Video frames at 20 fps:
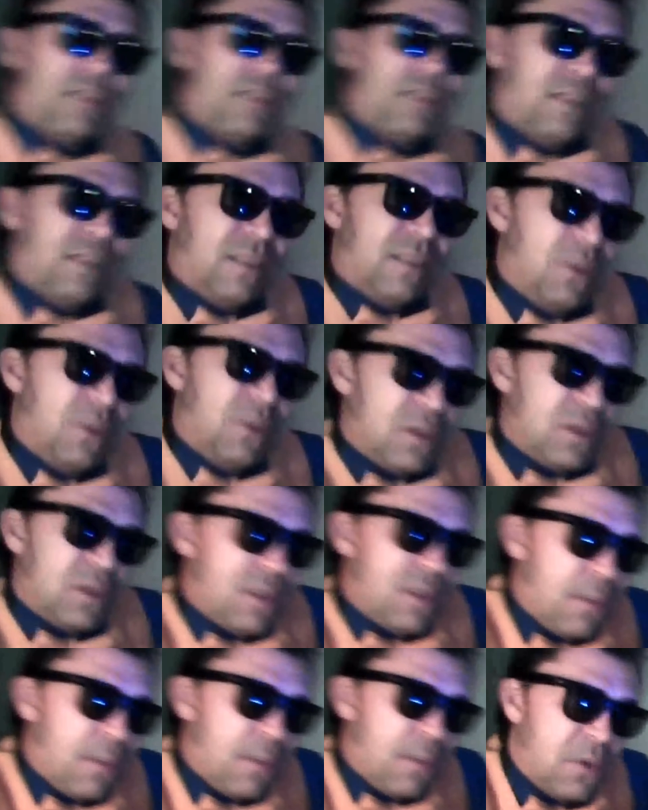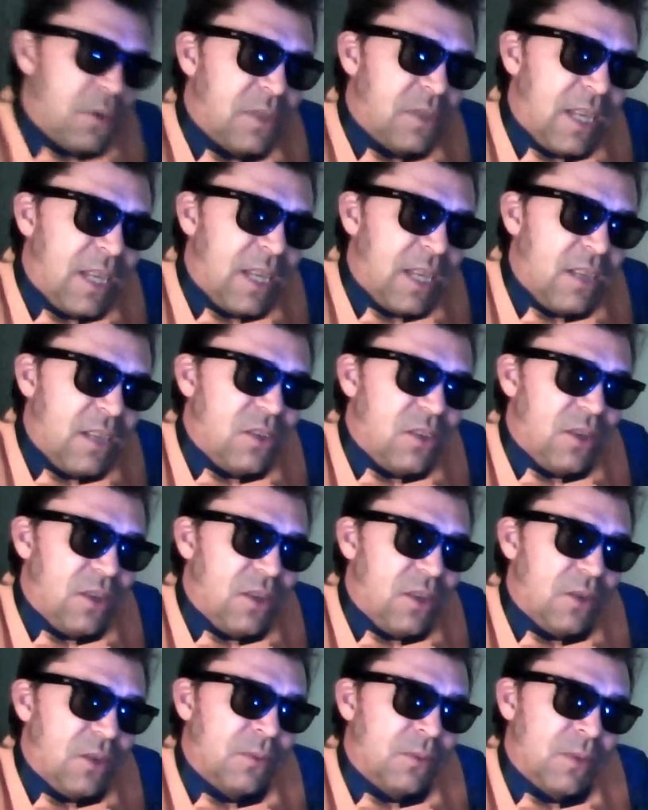You can step on the stage,
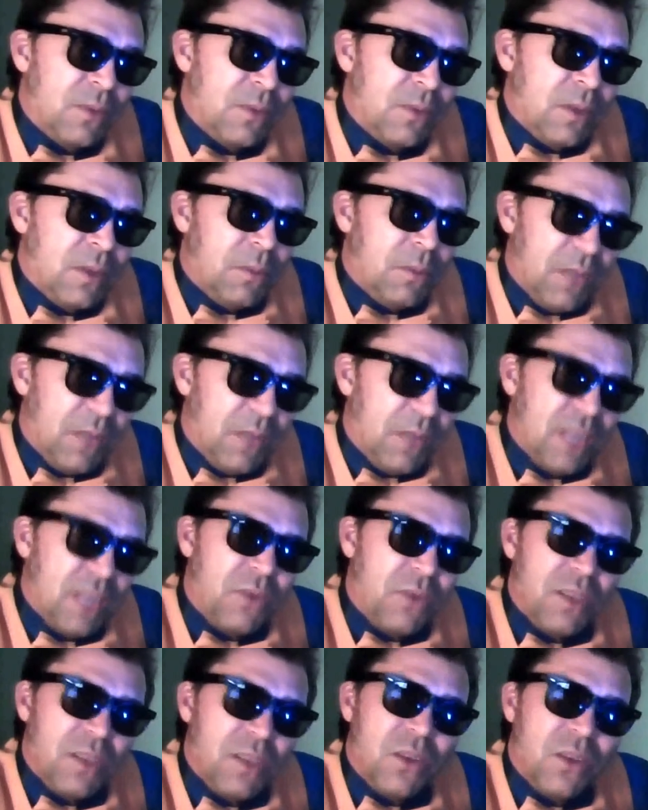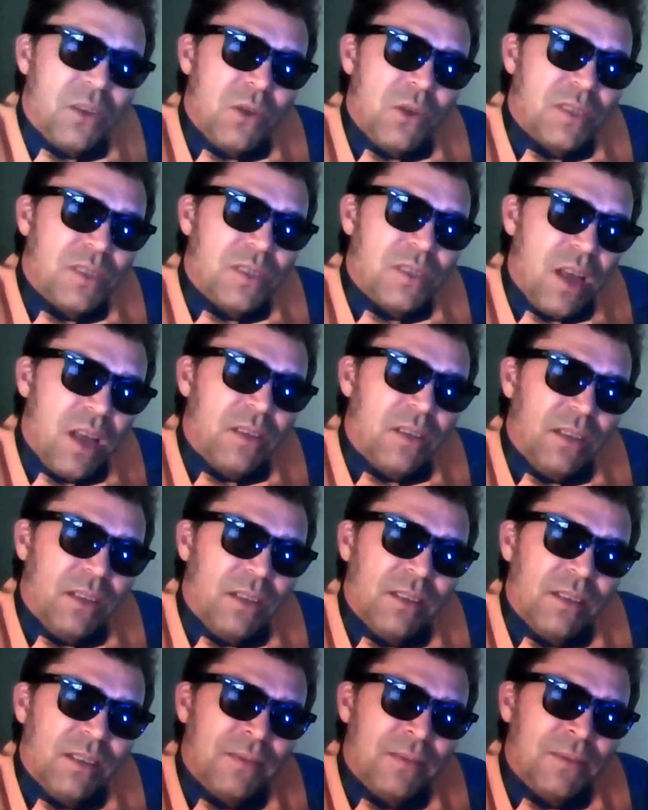That's where it's all starting.
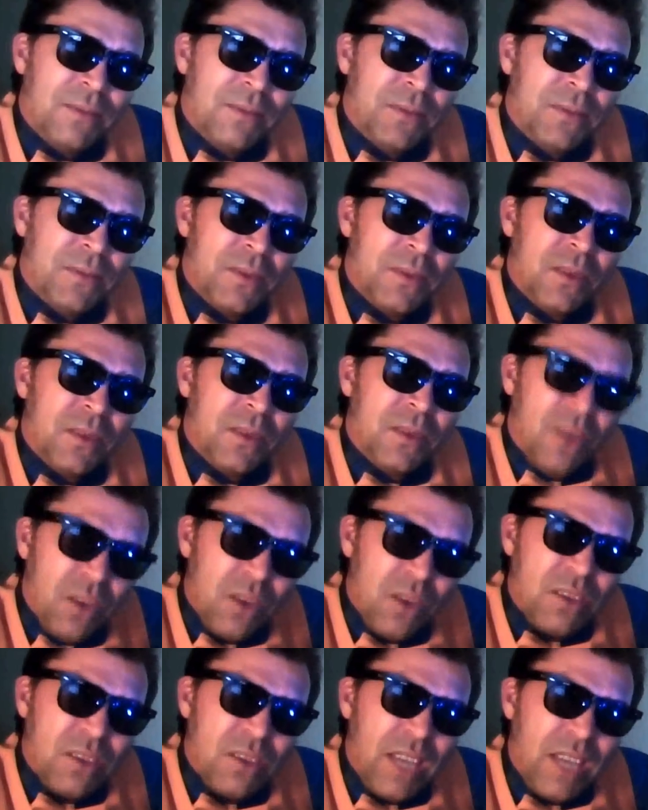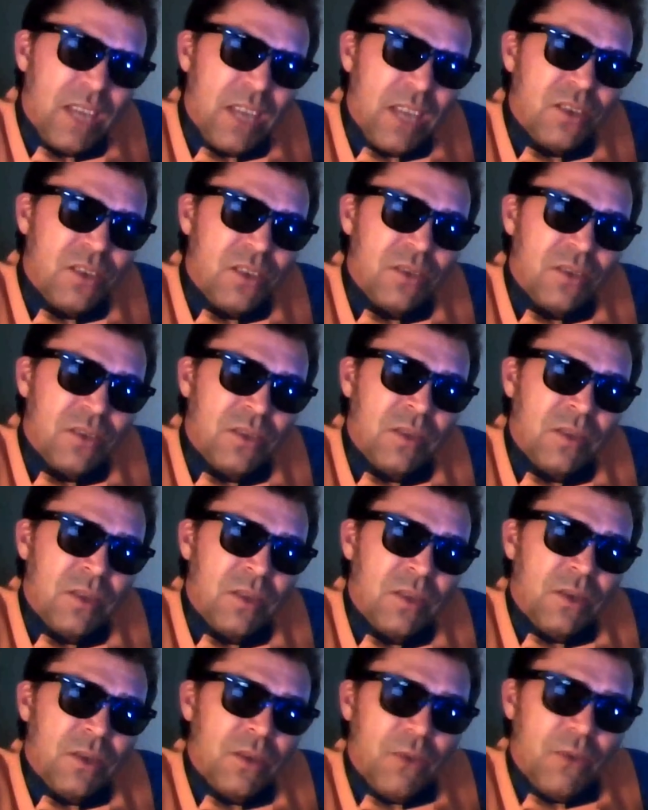On the stage,
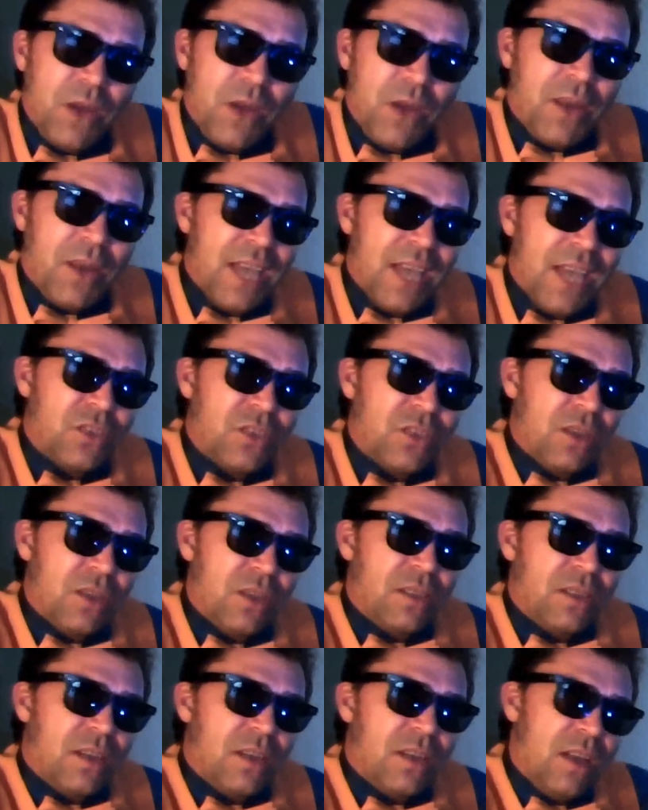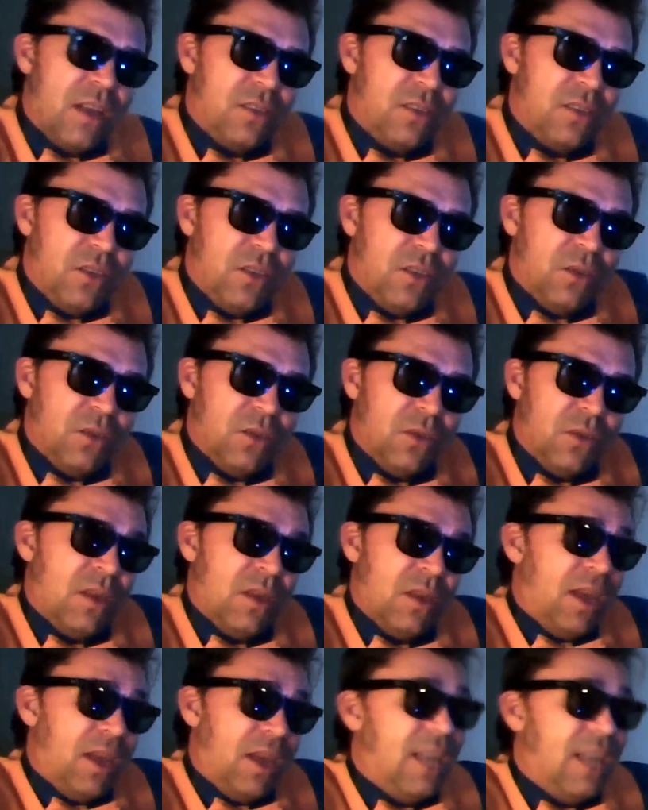where you can actually start to
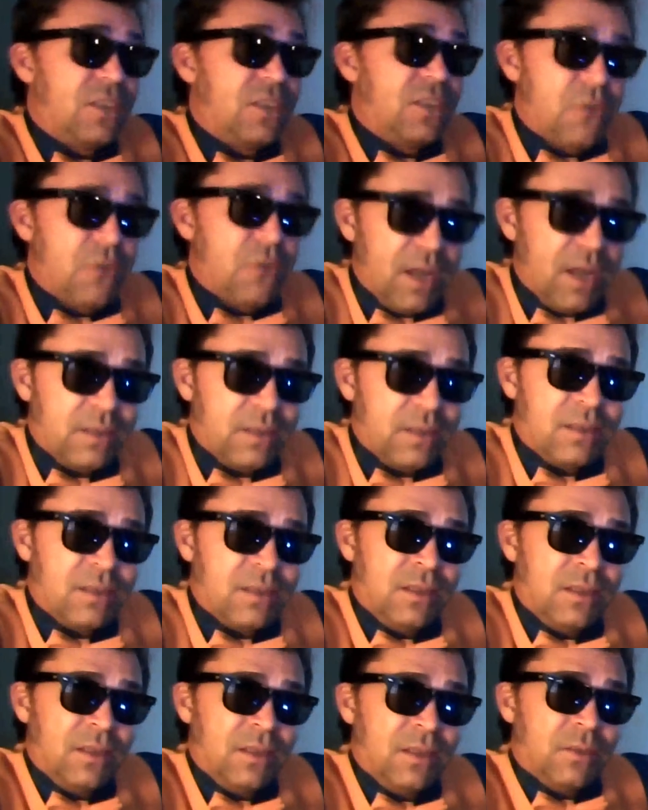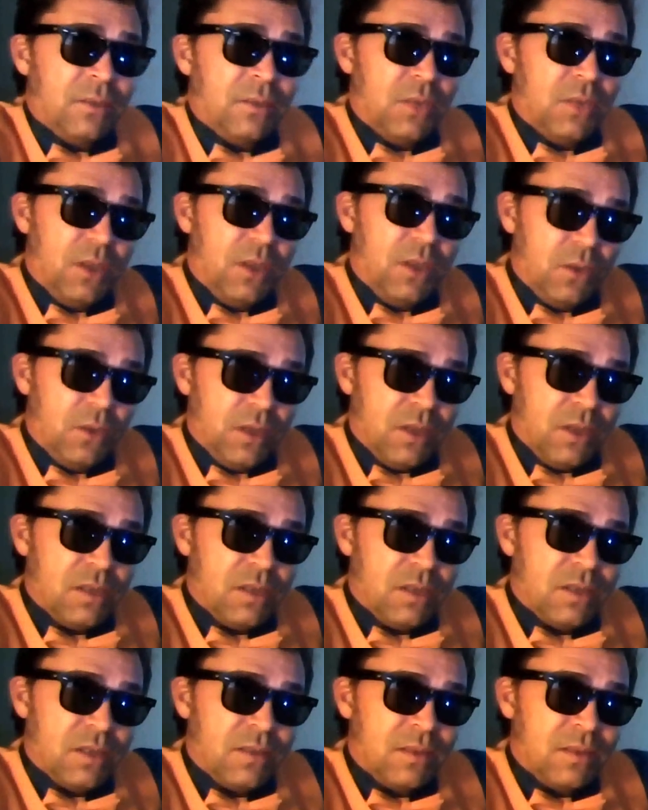interact with the
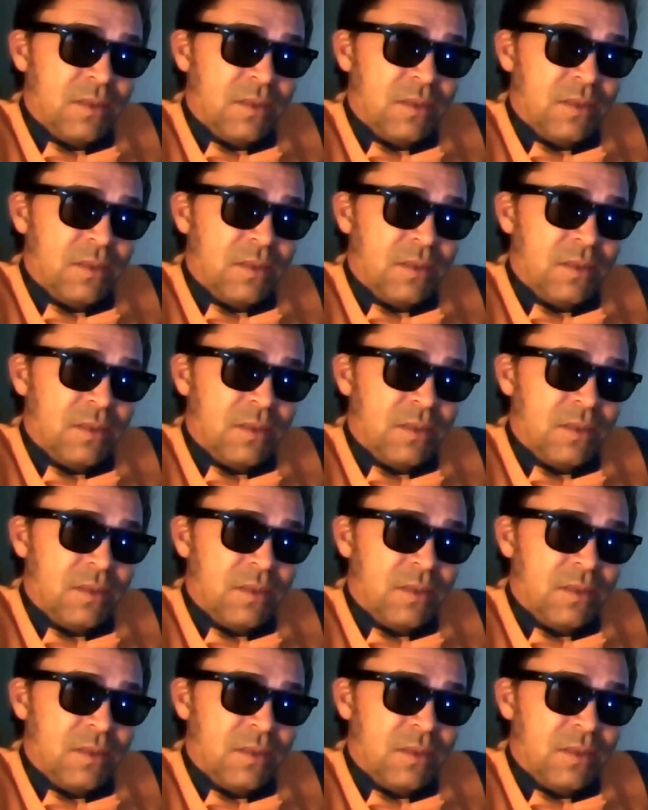audience.